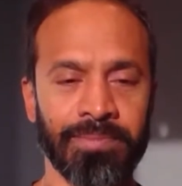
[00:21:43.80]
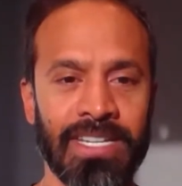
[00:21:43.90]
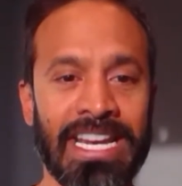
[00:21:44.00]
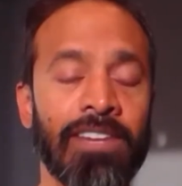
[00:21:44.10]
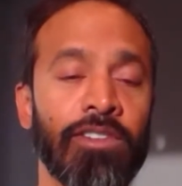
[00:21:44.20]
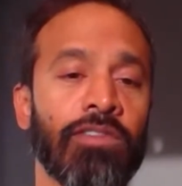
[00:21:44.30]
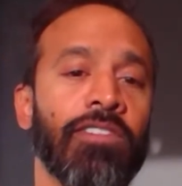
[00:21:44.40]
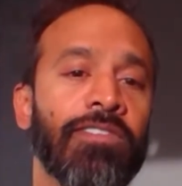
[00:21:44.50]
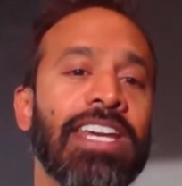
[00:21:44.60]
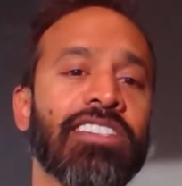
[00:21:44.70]
And if you have a
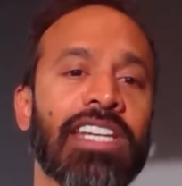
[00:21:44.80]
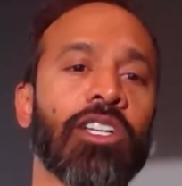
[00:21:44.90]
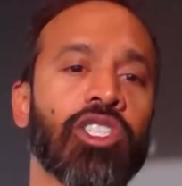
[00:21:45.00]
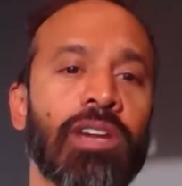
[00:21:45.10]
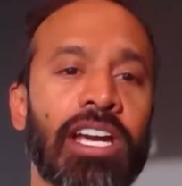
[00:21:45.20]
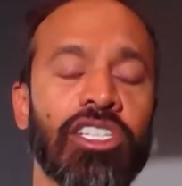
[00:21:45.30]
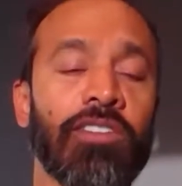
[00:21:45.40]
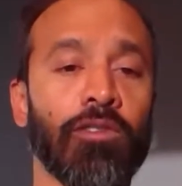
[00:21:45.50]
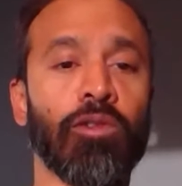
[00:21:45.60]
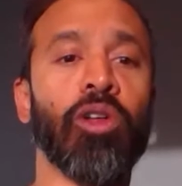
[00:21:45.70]
phased out strategy
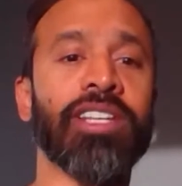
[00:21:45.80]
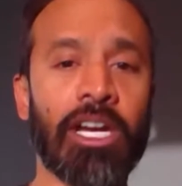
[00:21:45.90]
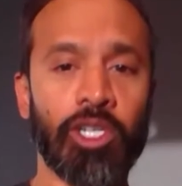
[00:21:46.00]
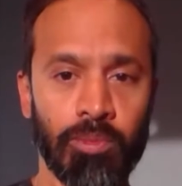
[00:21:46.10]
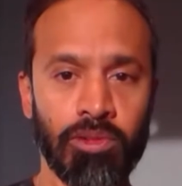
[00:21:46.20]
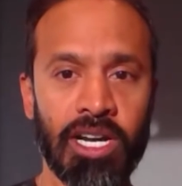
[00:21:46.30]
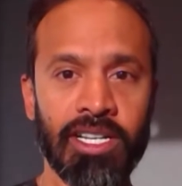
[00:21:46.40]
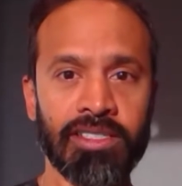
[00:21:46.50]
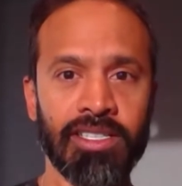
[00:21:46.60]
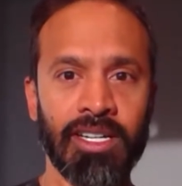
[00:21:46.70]
for rolling out your
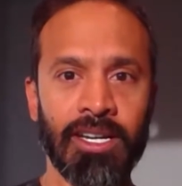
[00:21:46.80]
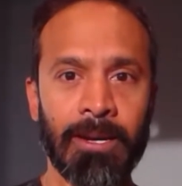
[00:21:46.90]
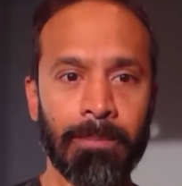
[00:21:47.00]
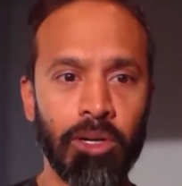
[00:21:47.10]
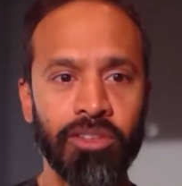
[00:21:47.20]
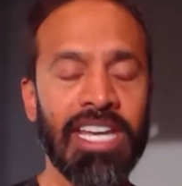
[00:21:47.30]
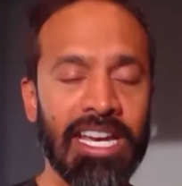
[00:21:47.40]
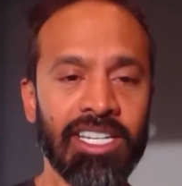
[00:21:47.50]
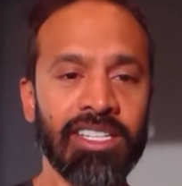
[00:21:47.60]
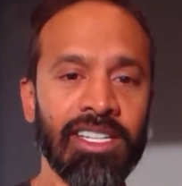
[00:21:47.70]
product, put that
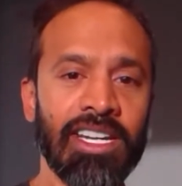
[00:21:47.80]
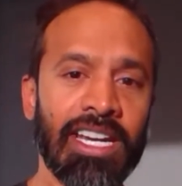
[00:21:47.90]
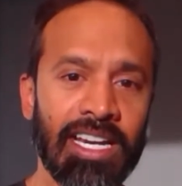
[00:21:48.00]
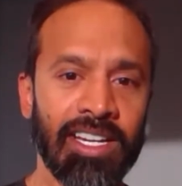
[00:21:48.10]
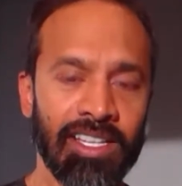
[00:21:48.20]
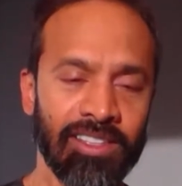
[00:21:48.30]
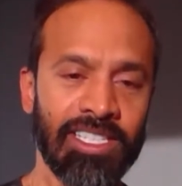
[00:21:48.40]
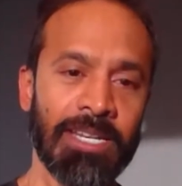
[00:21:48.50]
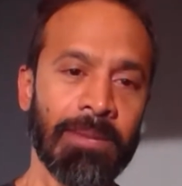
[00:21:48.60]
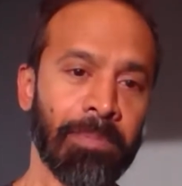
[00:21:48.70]
in
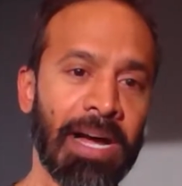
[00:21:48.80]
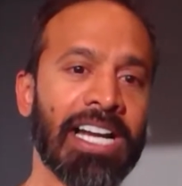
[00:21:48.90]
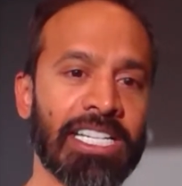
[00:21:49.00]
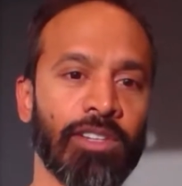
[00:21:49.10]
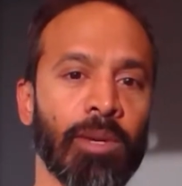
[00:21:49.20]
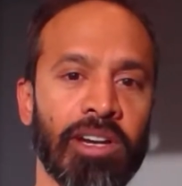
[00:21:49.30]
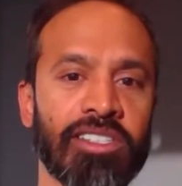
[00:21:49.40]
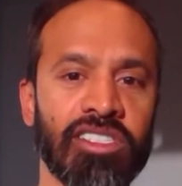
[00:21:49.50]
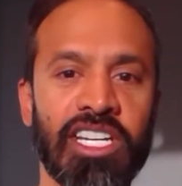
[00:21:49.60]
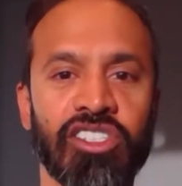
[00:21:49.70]
the body of your
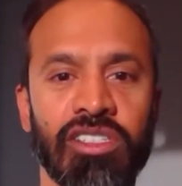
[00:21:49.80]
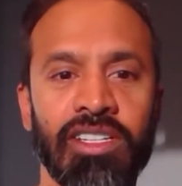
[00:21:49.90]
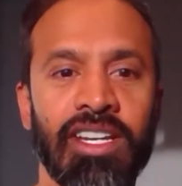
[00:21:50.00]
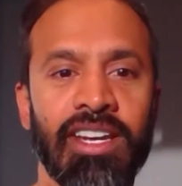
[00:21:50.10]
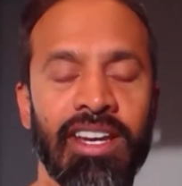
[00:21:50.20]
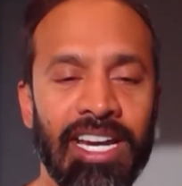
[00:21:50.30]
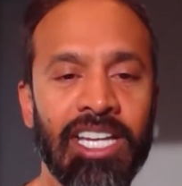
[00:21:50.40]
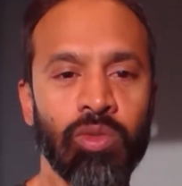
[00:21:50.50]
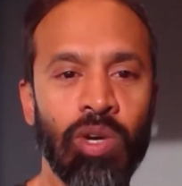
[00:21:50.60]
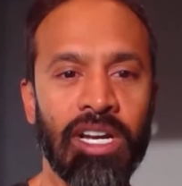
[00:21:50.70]
presentation
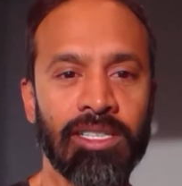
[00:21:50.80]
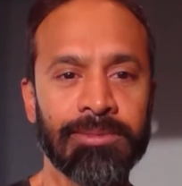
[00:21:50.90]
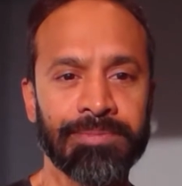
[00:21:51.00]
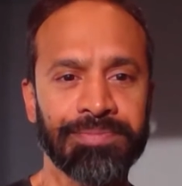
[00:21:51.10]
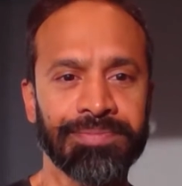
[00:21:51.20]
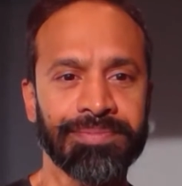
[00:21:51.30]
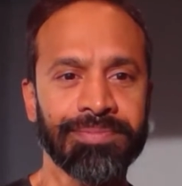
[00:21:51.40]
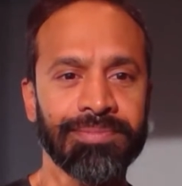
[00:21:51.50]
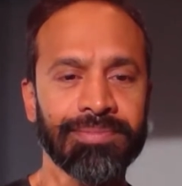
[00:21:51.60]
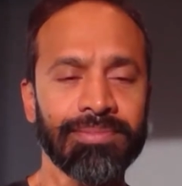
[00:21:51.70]
as well.
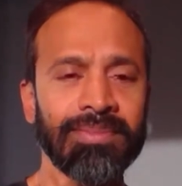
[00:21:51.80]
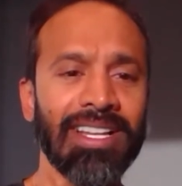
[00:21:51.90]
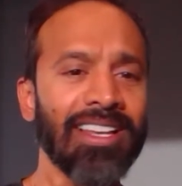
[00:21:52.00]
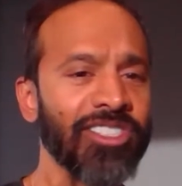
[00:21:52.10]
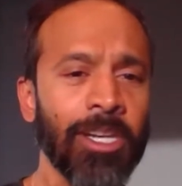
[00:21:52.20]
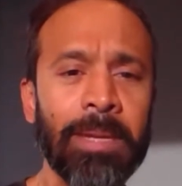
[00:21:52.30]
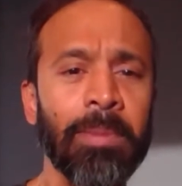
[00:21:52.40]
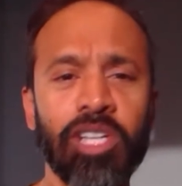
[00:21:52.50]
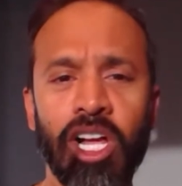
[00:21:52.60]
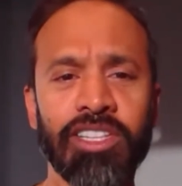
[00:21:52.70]
Some people
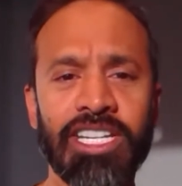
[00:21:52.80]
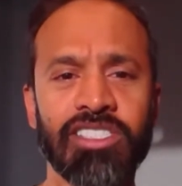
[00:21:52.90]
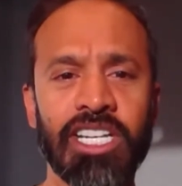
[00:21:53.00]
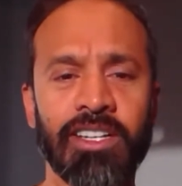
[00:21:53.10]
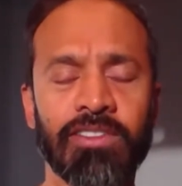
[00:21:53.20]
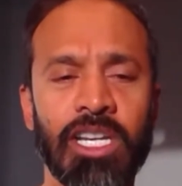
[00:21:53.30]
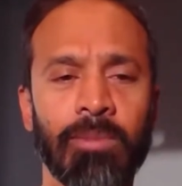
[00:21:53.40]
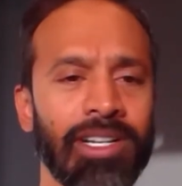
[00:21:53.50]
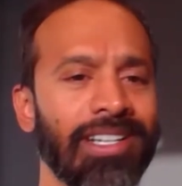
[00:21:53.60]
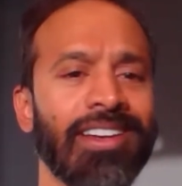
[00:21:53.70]
call it the executive
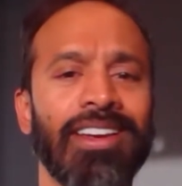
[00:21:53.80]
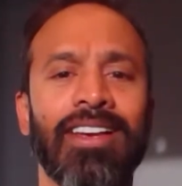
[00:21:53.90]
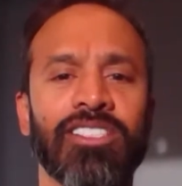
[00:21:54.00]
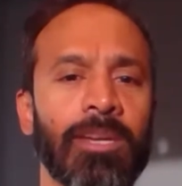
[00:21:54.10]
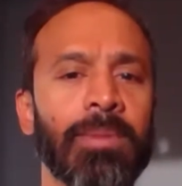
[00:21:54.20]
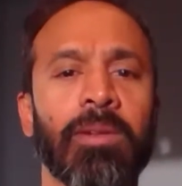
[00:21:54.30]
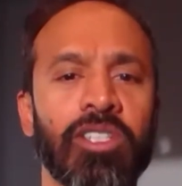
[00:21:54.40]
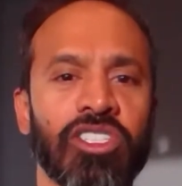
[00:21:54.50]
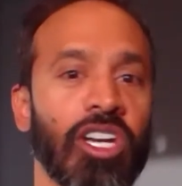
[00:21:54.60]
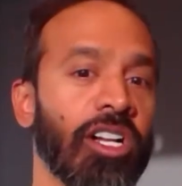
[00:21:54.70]
summary. Some people
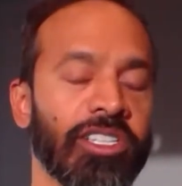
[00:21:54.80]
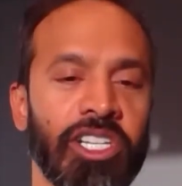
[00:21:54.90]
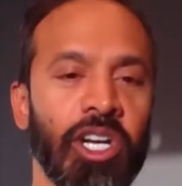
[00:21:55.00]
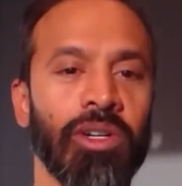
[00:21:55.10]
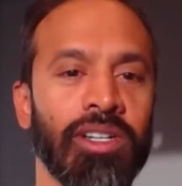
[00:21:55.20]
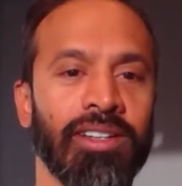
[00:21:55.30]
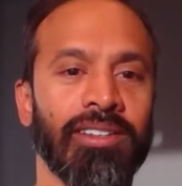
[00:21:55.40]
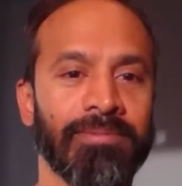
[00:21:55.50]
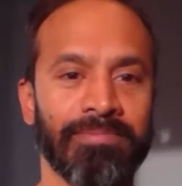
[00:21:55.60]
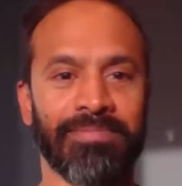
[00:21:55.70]
just call it,
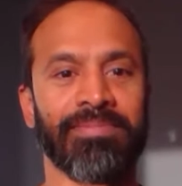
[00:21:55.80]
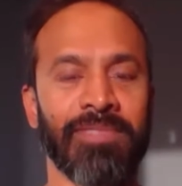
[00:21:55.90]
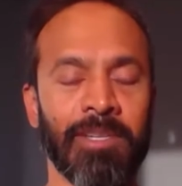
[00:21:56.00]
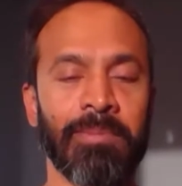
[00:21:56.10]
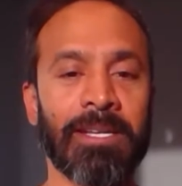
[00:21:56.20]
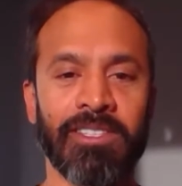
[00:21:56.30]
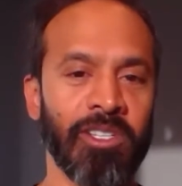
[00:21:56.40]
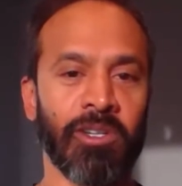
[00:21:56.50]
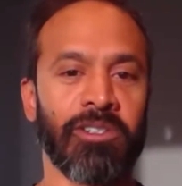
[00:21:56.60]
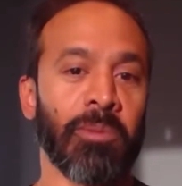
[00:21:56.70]

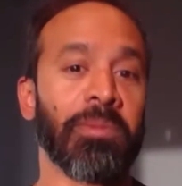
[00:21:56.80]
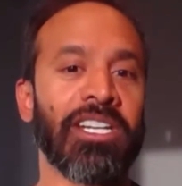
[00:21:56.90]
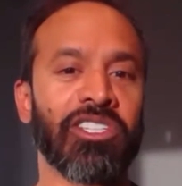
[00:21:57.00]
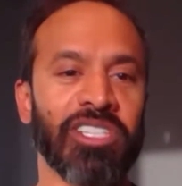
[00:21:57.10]
your pitch.